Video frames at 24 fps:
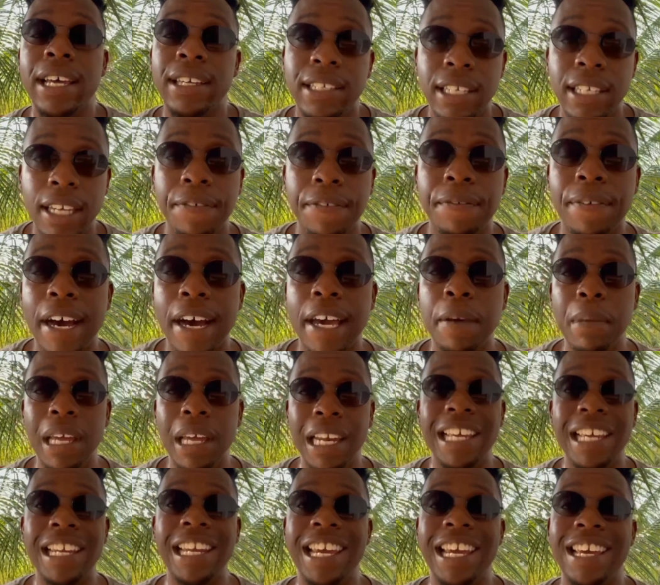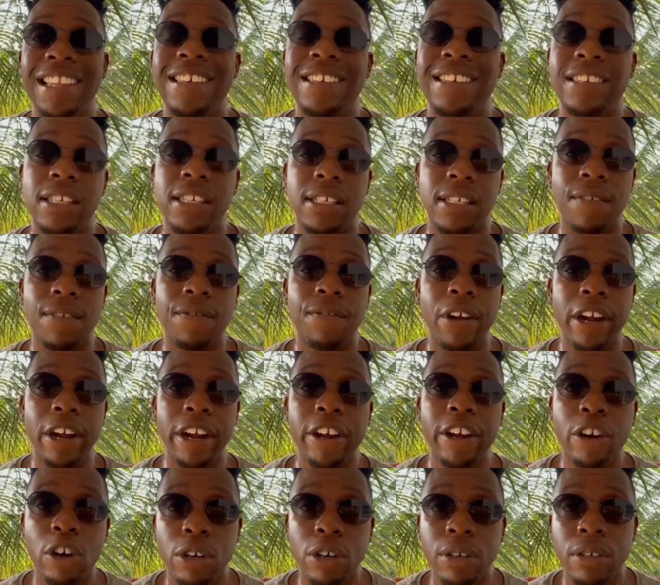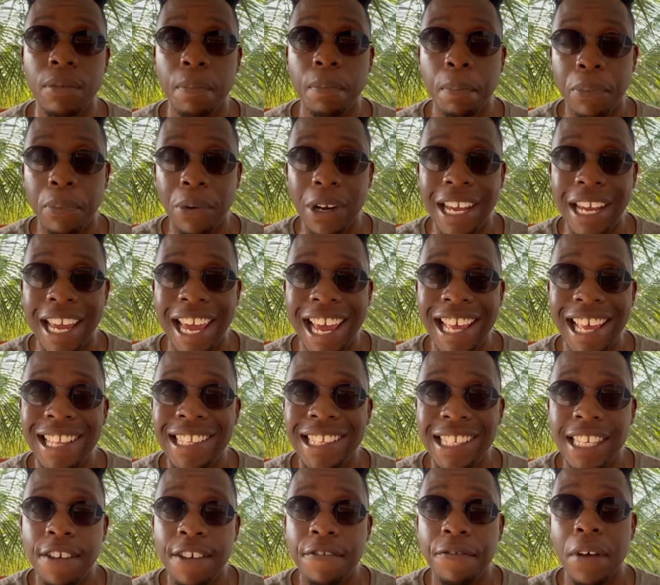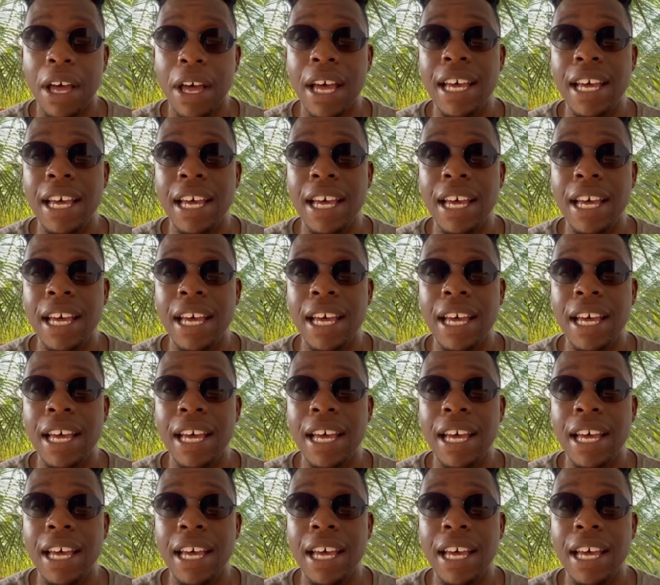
DeFi Millionaire. This is a very comprehensive